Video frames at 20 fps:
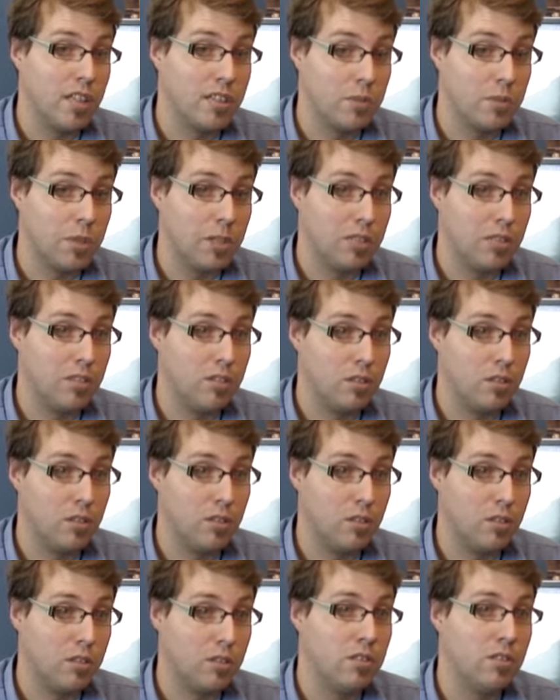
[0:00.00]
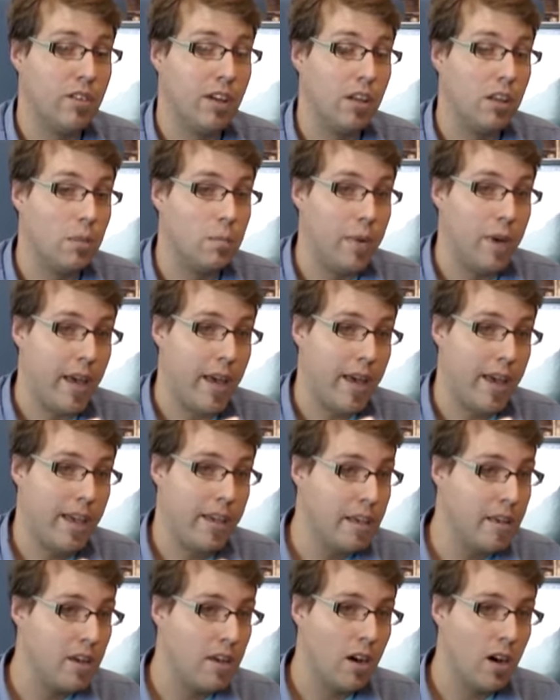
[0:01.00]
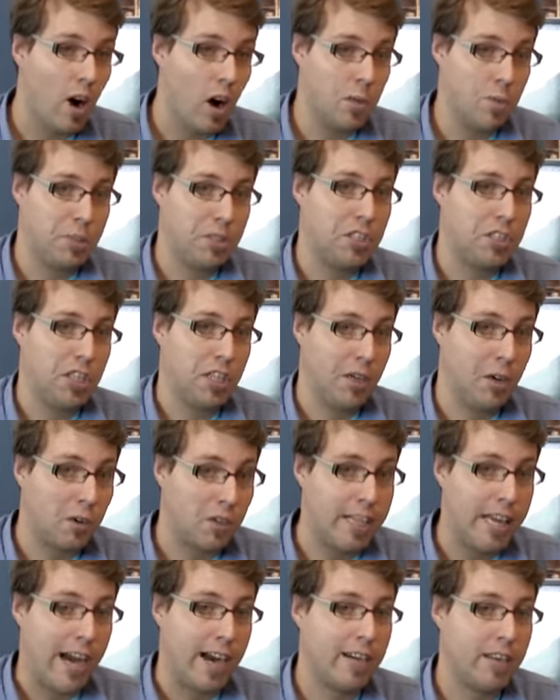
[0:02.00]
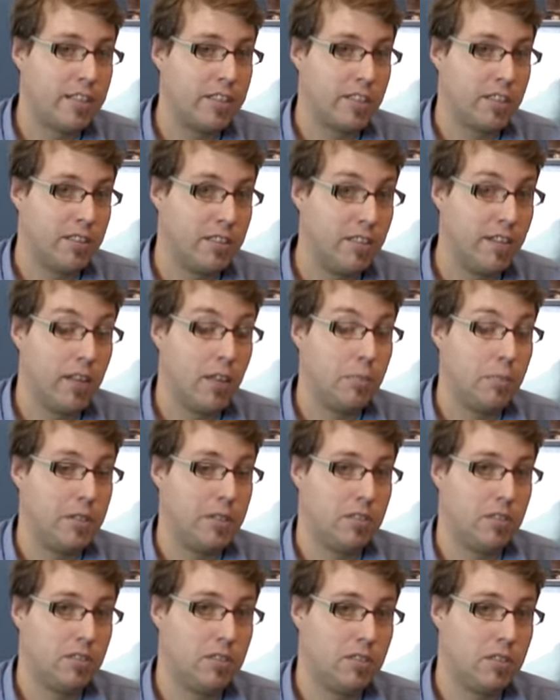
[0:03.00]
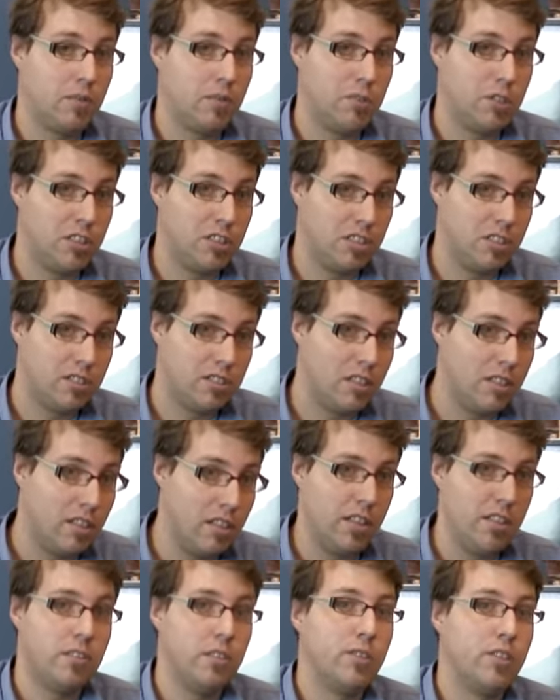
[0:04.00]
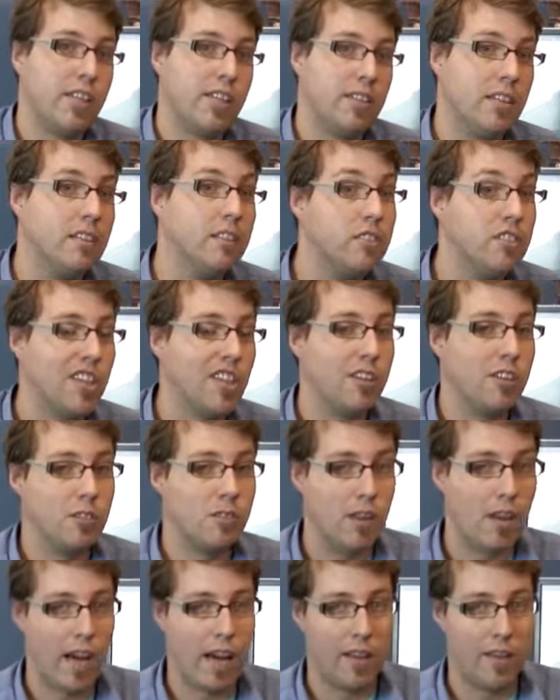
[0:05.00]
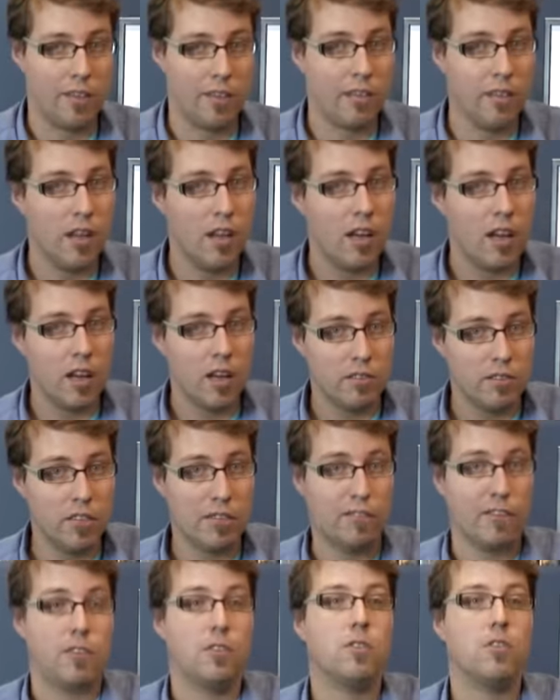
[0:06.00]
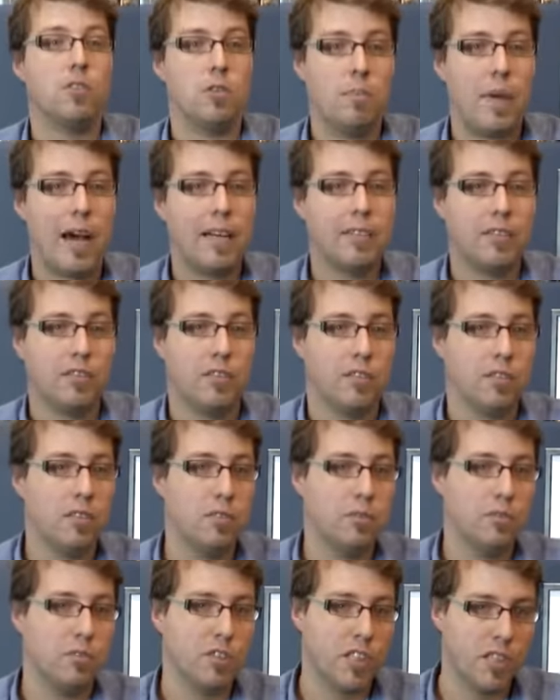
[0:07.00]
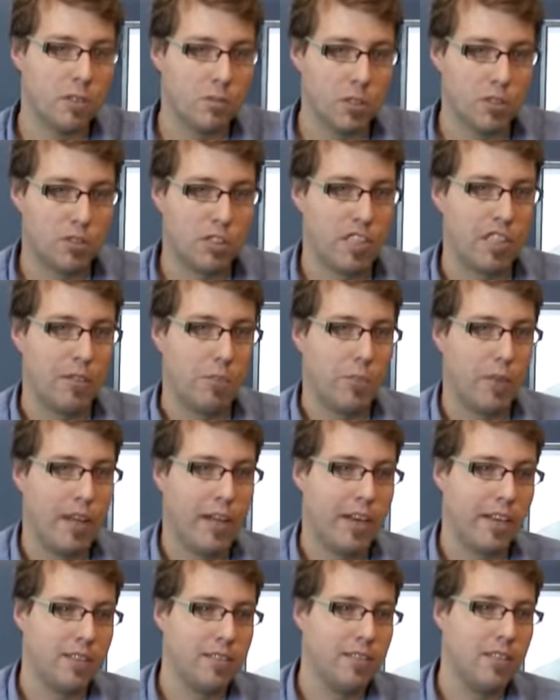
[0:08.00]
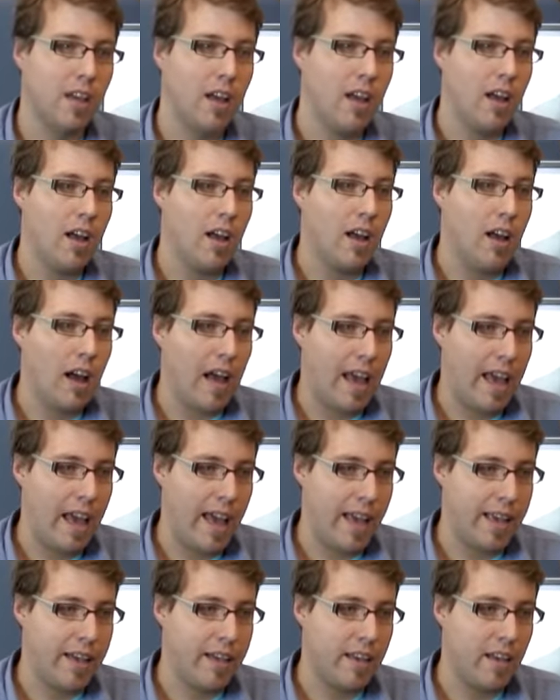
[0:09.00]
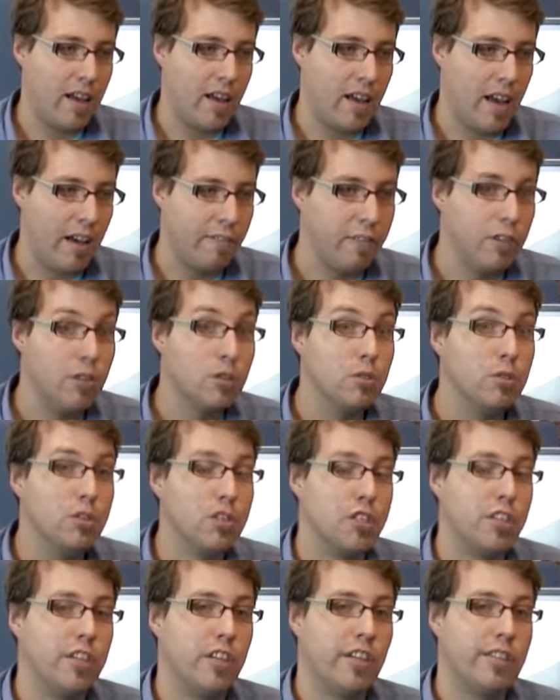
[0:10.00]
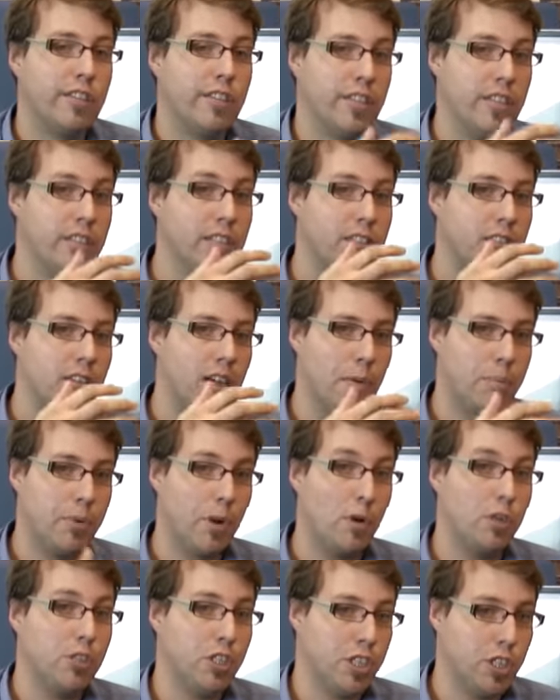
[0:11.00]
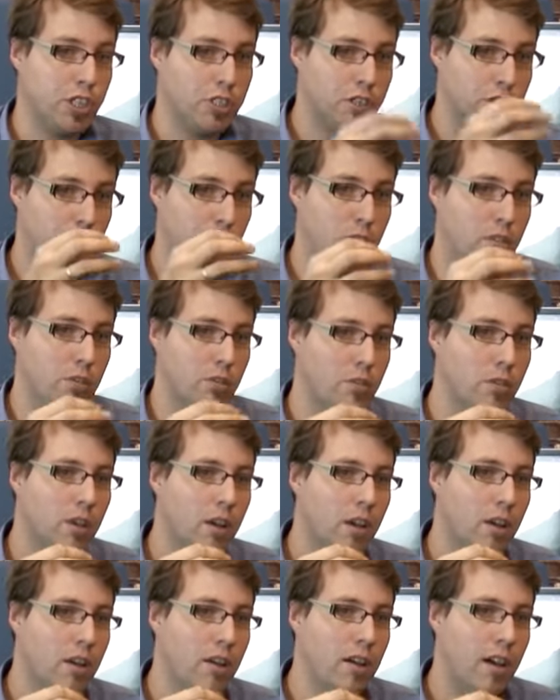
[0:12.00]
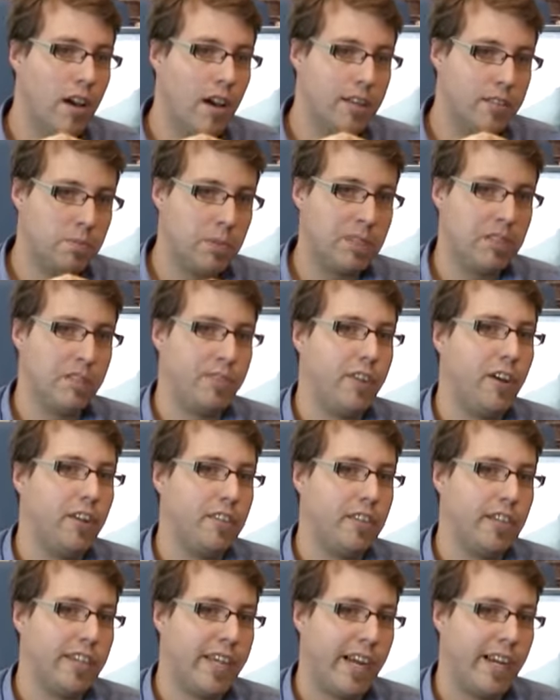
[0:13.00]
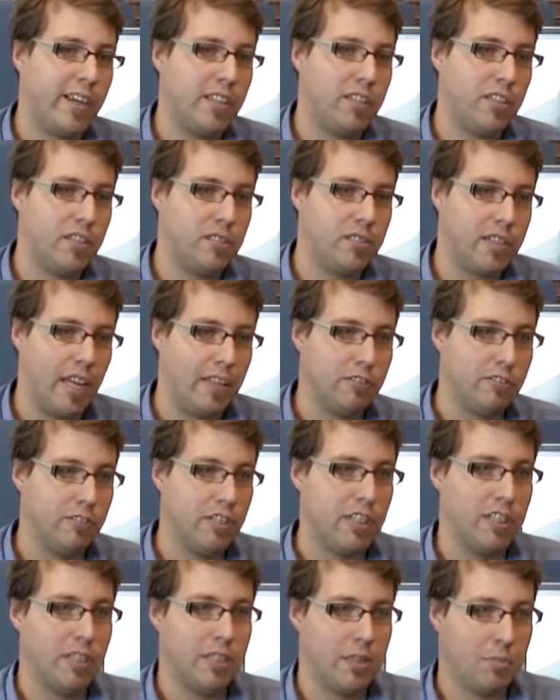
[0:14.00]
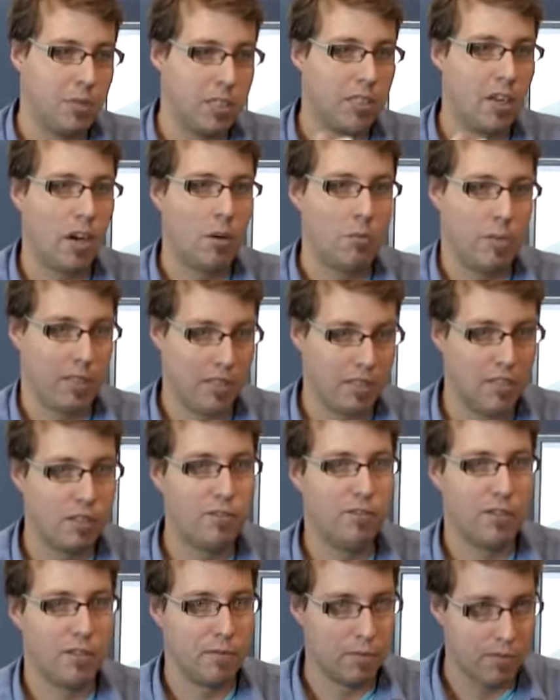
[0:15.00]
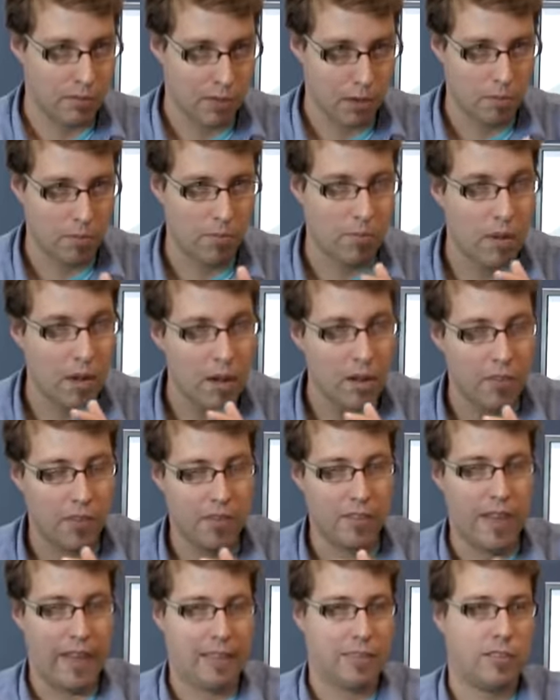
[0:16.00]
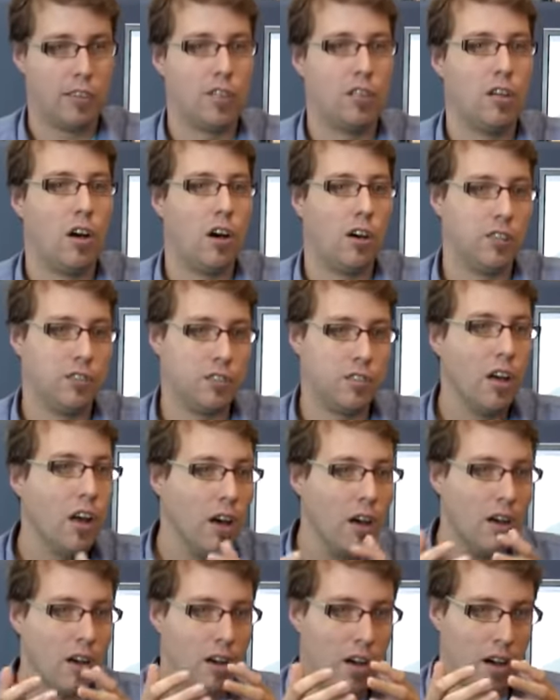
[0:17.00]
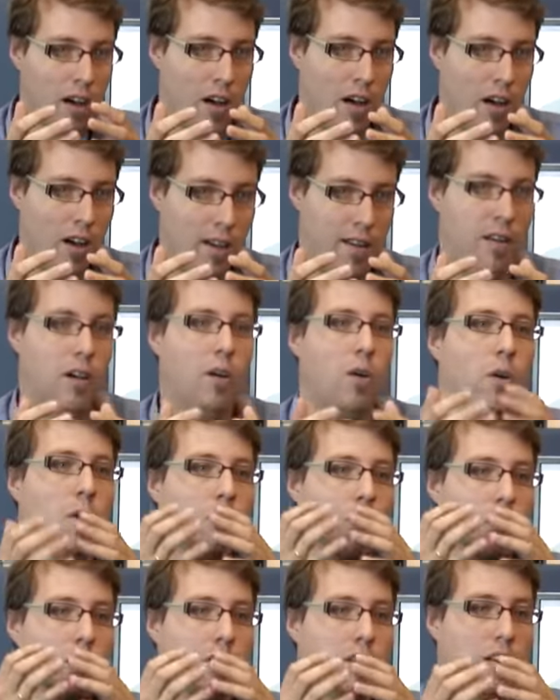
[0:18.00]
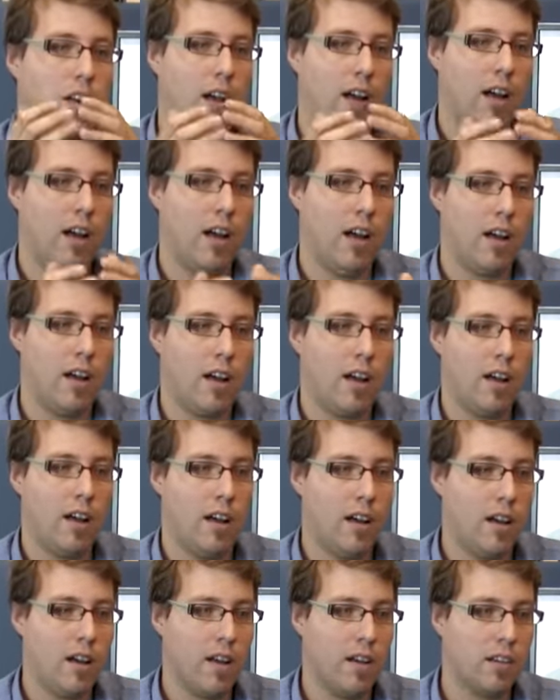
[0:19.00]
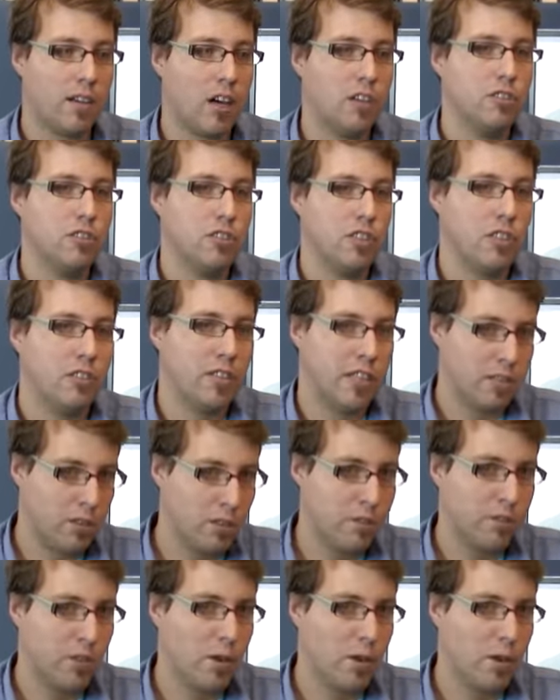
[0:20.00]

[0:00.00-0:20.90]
has been to develop a RPG or character development system which is easy to into and difficult to master. We really want to give players a evolutionary approach to uh, specifying their characters and really becoming different from the next class uh, or uh, country that you're